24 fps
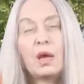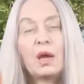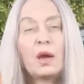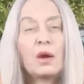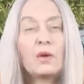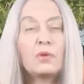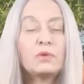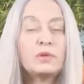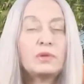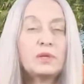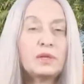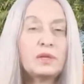I
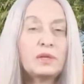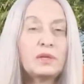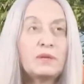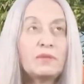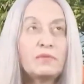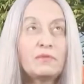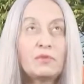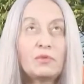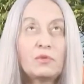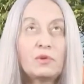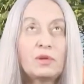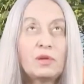wouldn't even
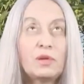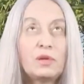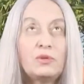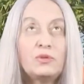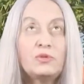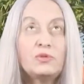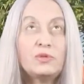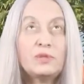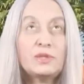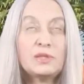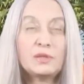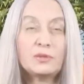want to
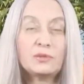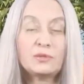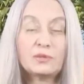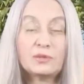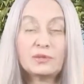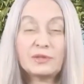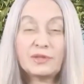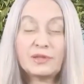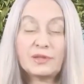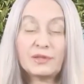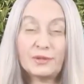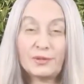use the
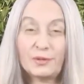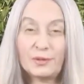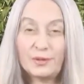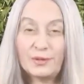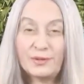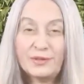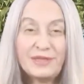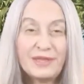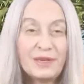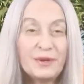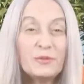word old.